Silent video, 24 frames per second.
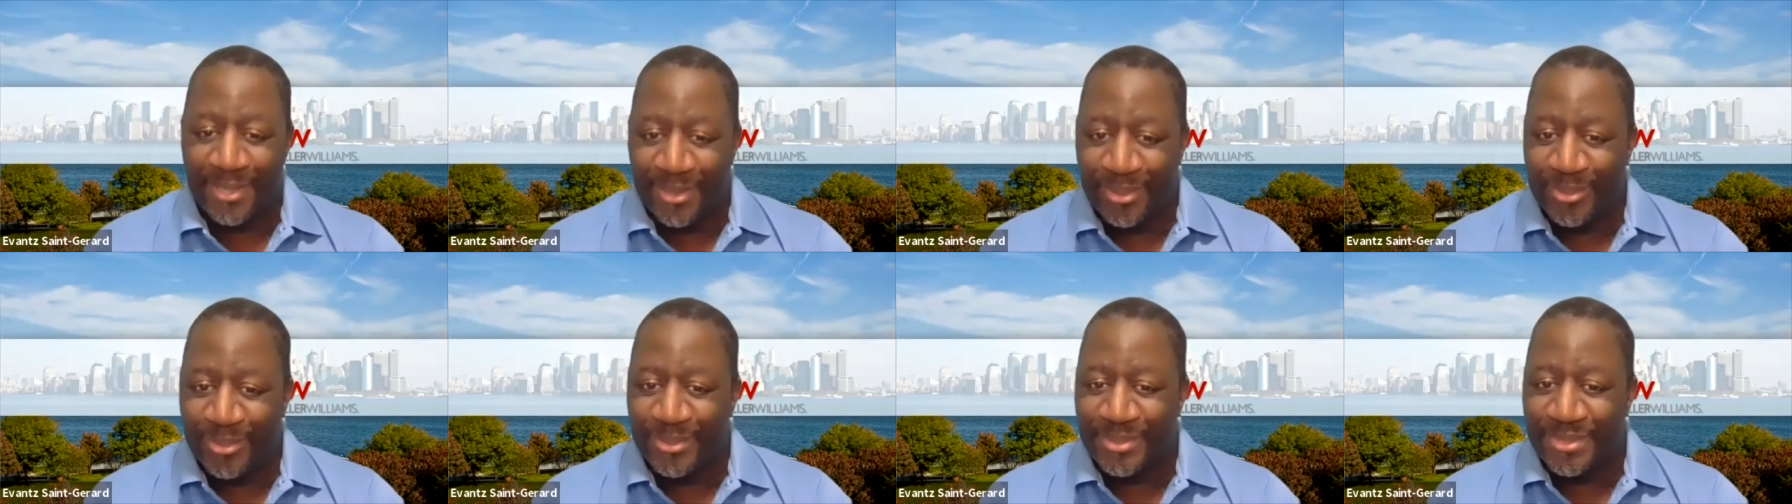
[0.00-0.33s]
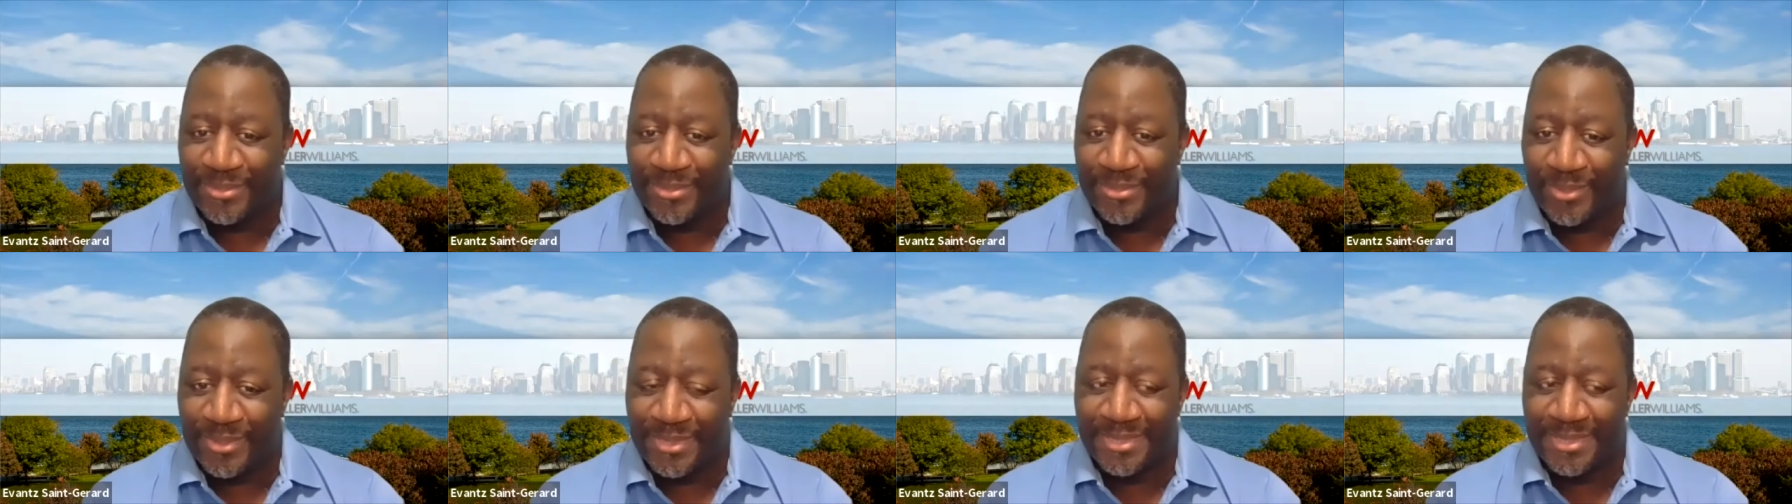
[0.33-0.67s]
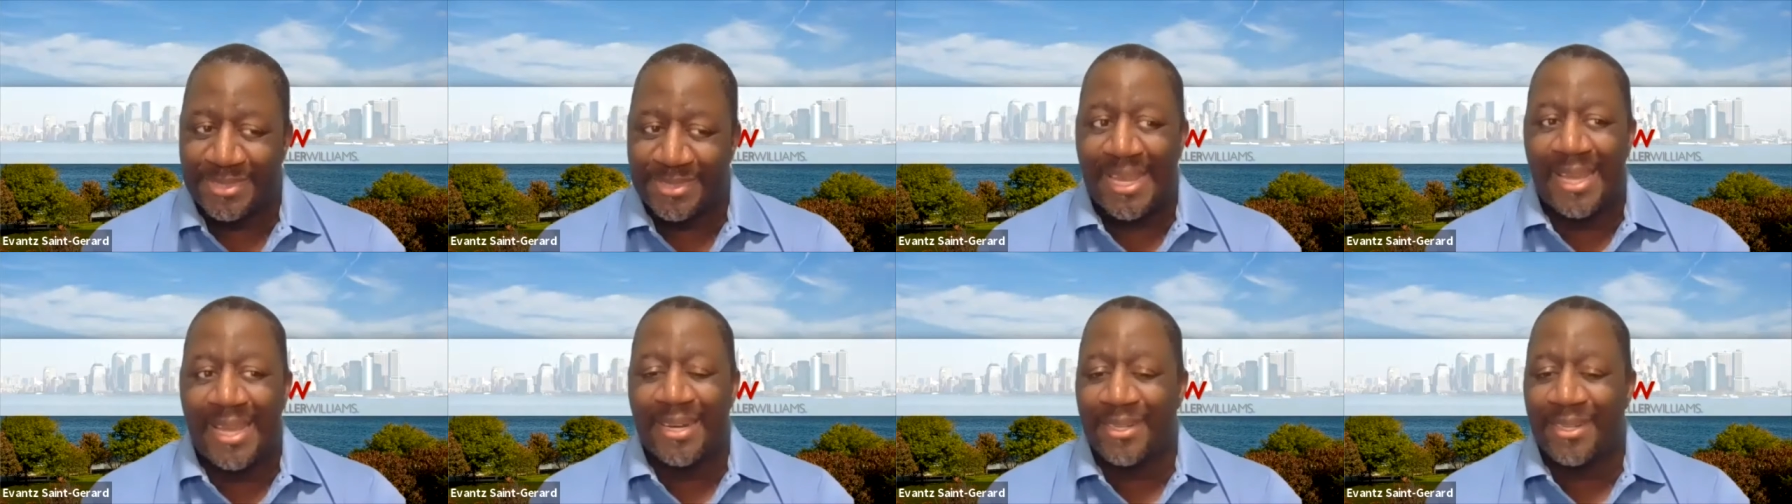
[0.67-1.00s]
used, which
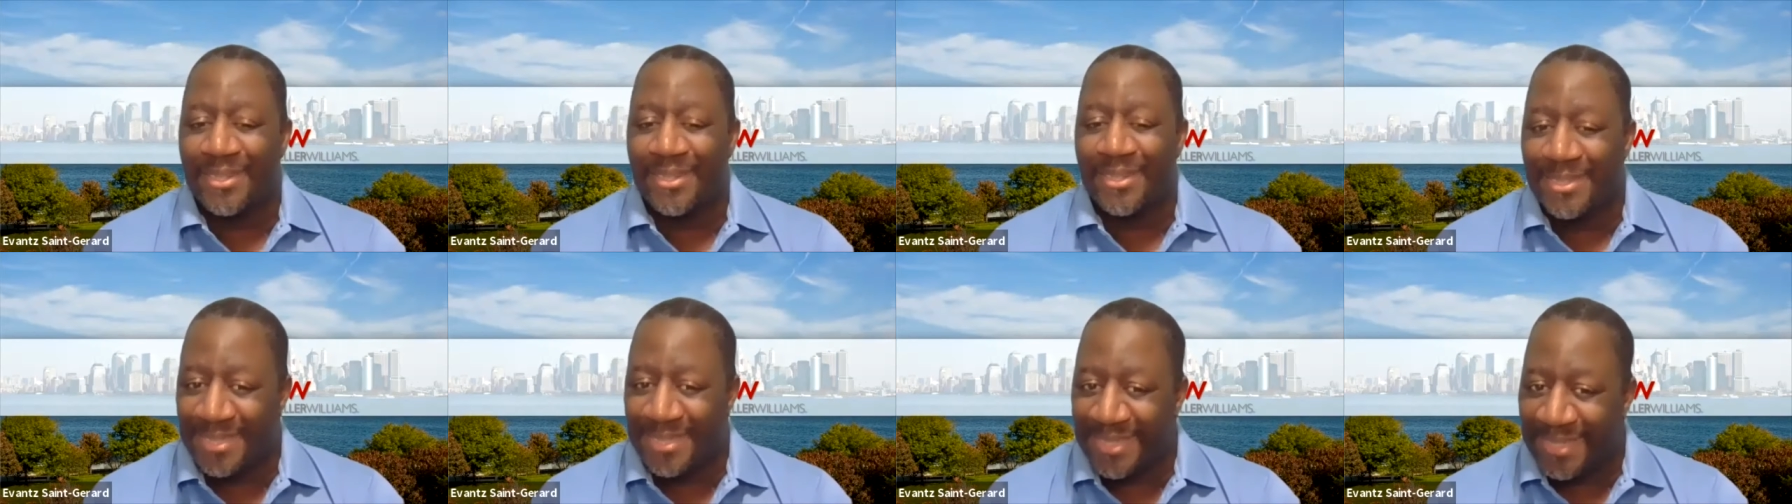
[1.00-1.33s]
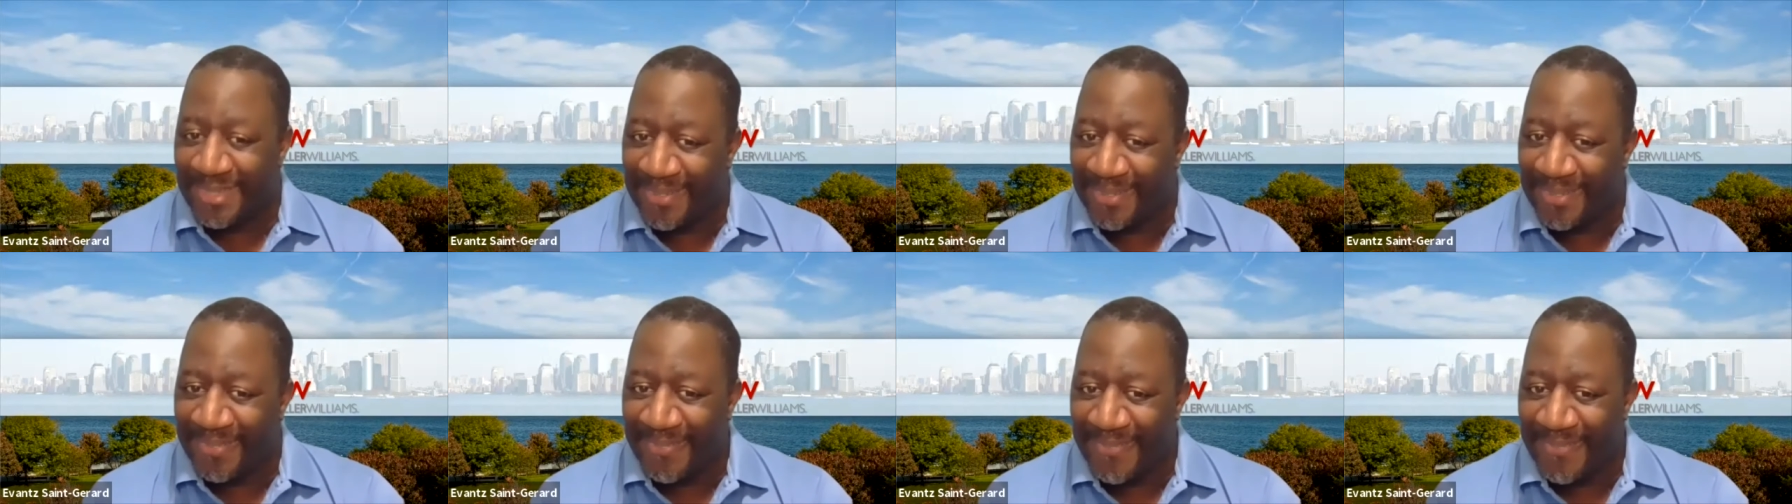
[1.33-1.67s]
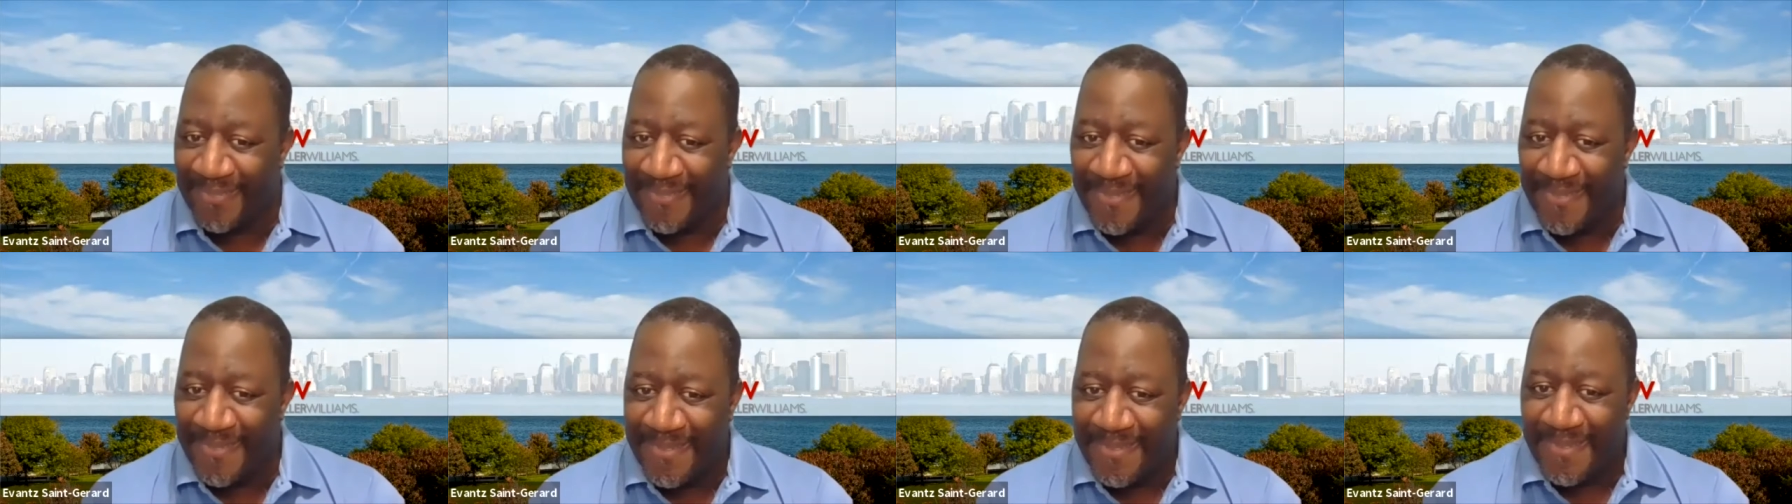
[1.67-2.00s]
is kind of good to
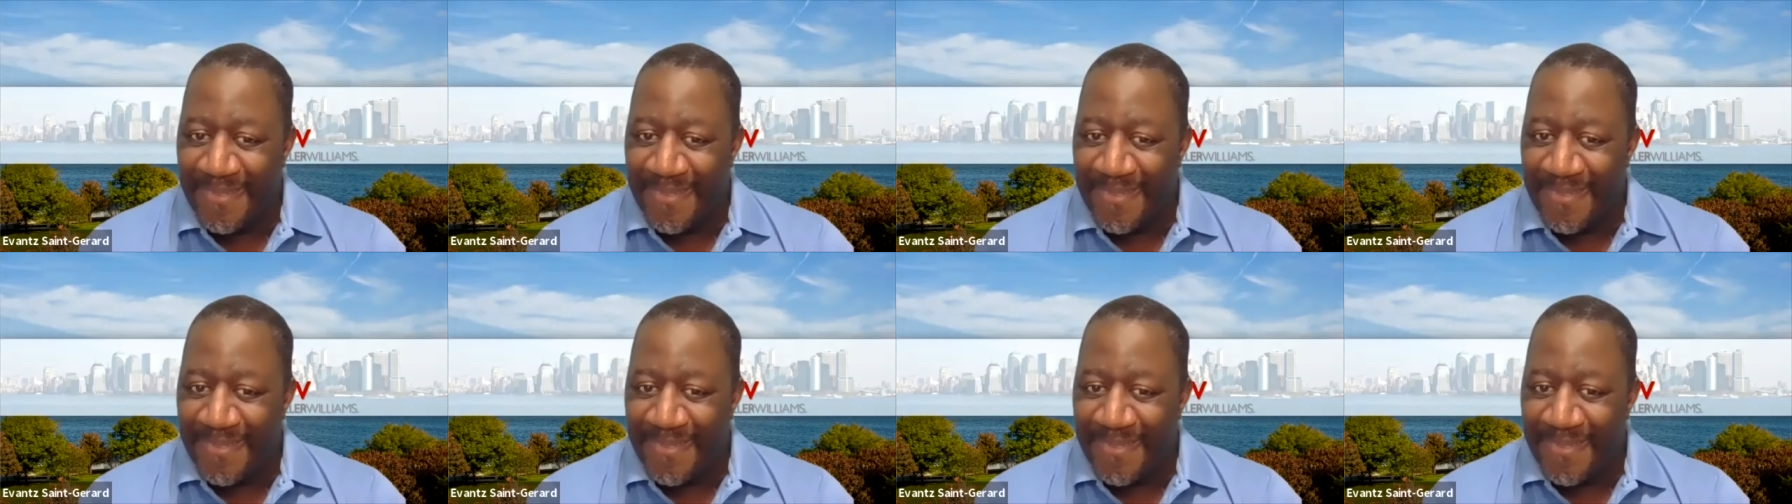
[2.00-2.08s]
hear.